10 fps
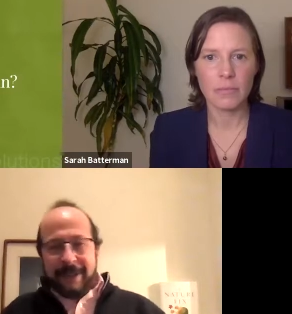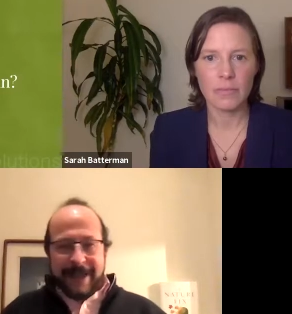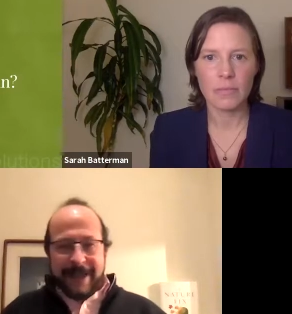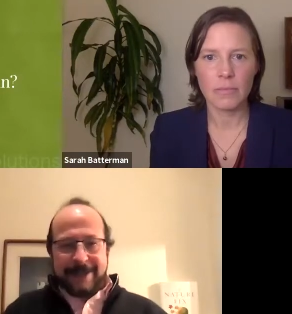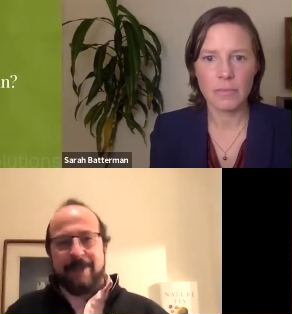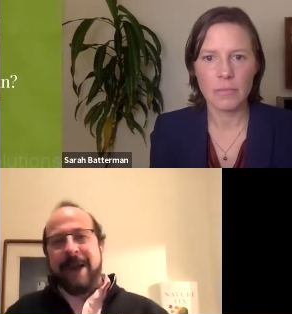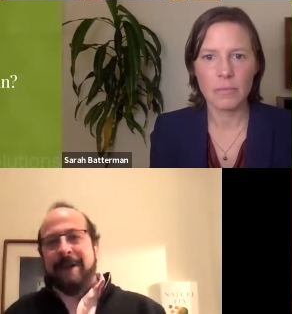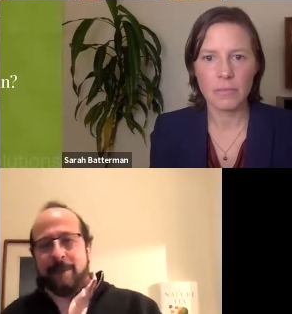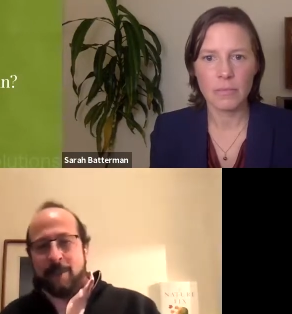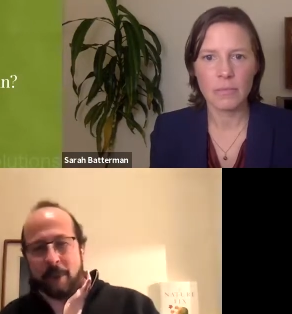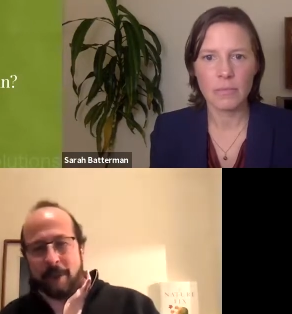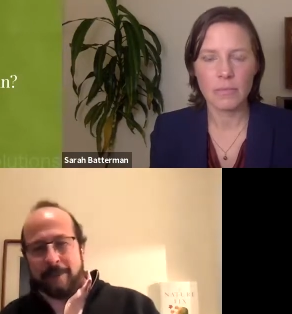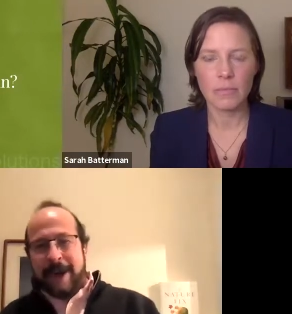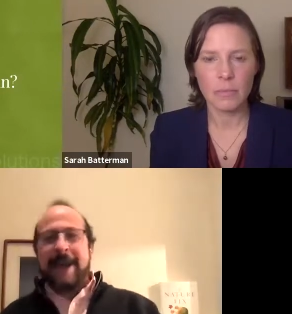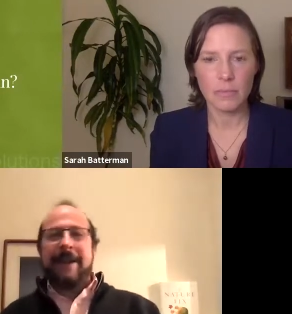Speaker 1: a little less rain, a little
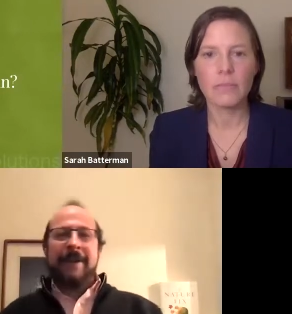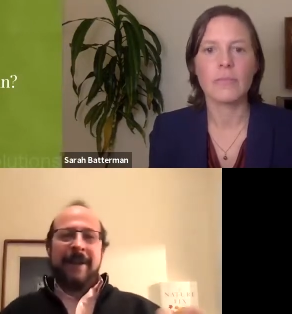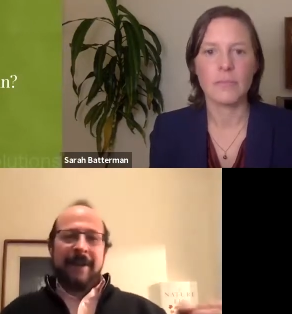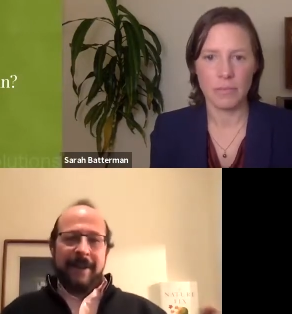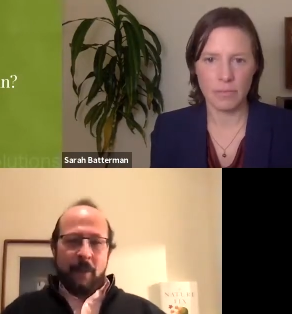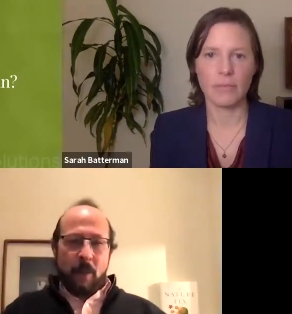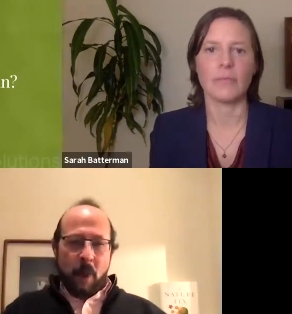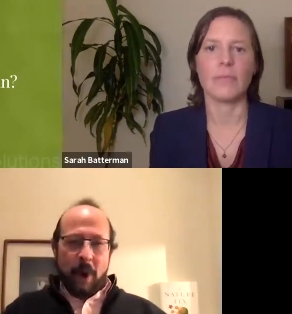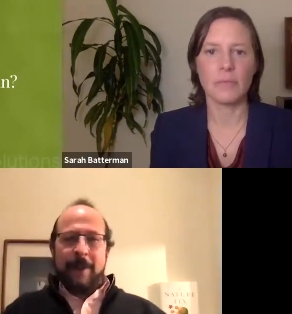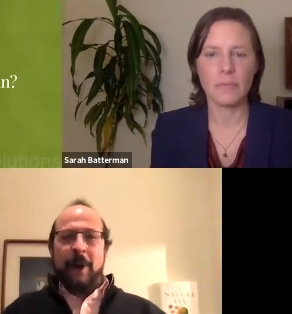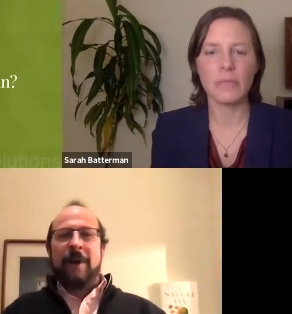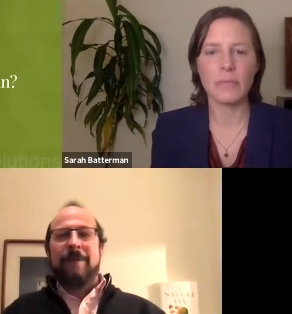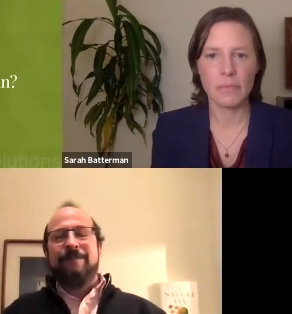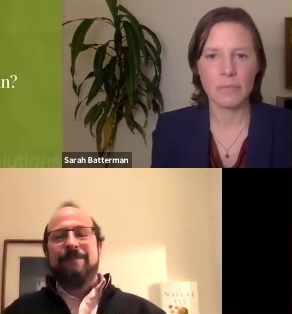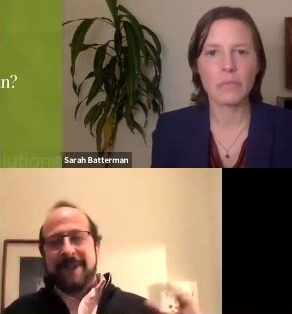more rain, a little
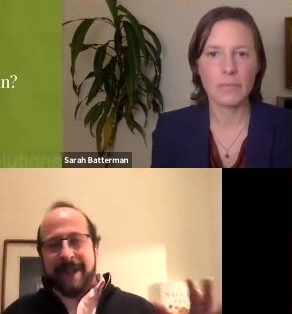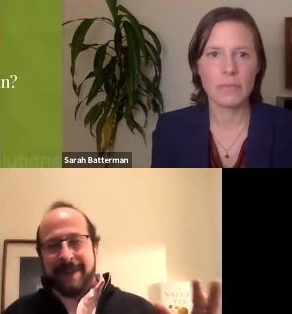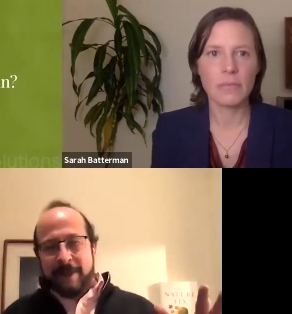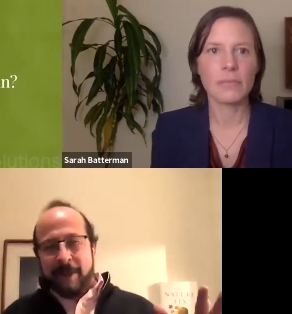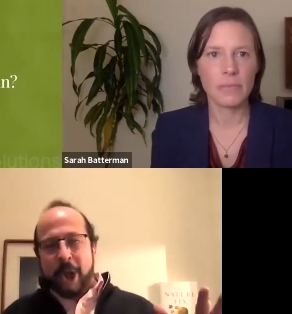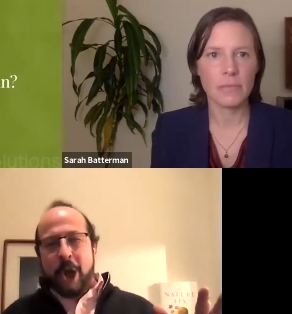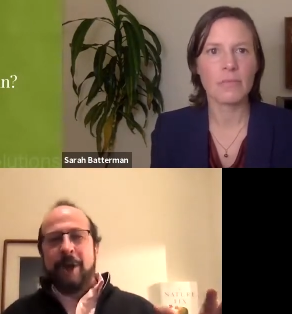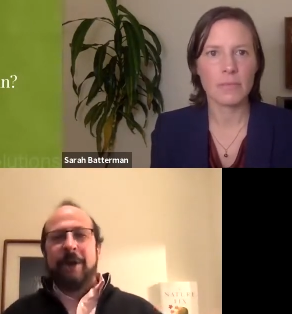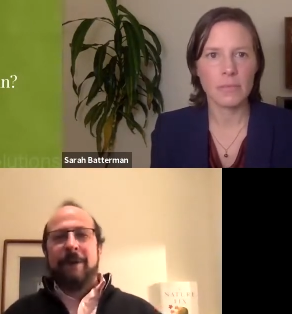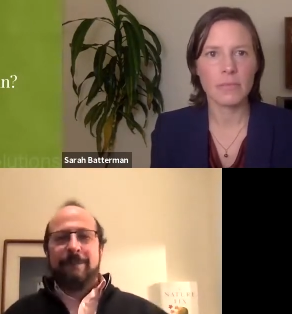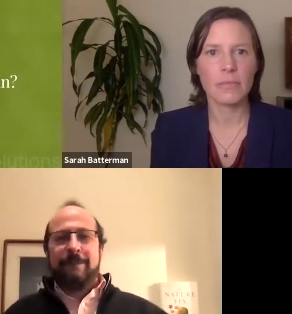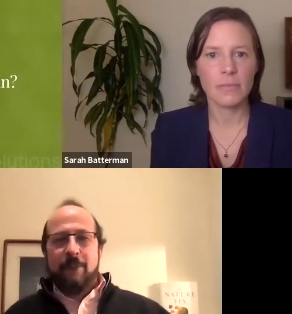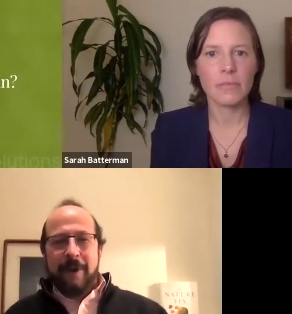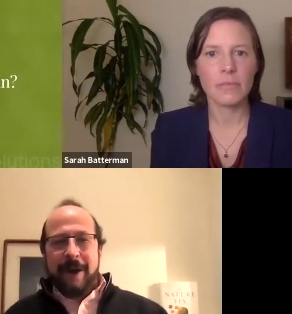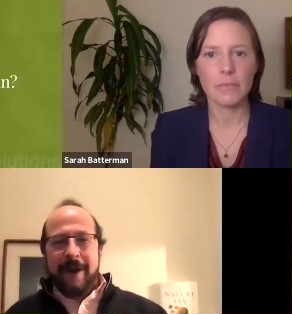warmer, slightly longer
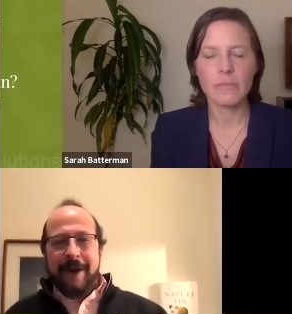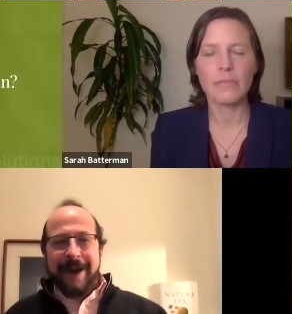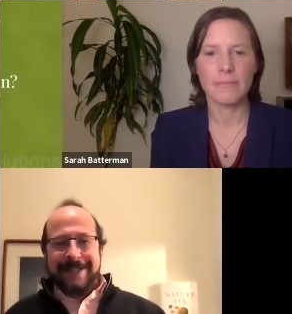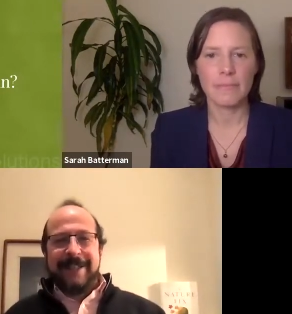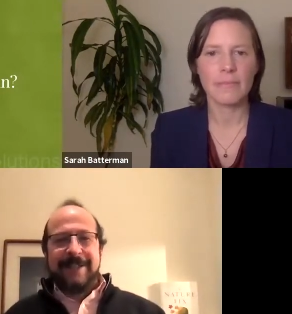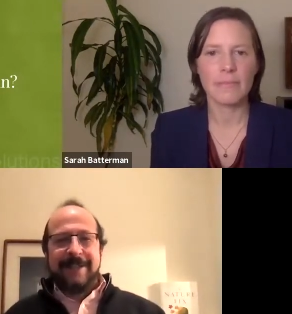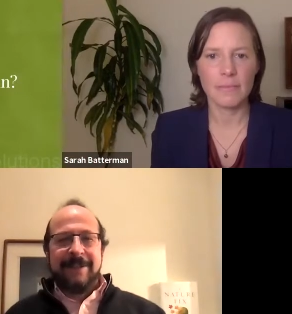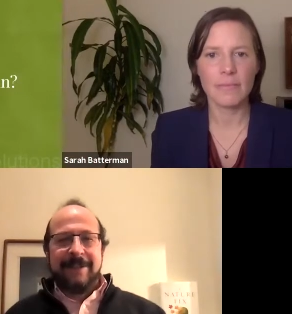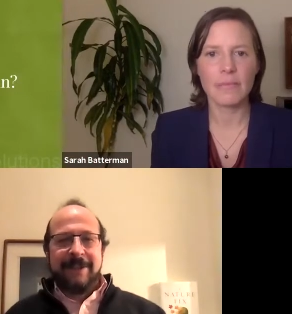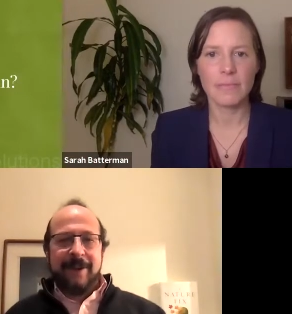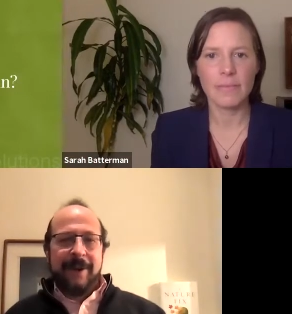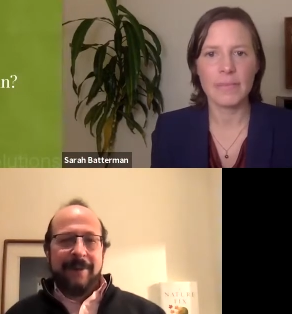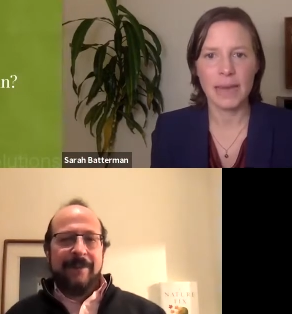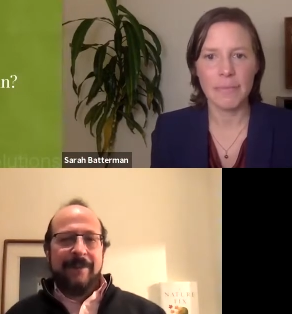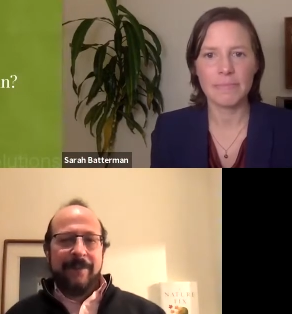uh, hot seasons and so on.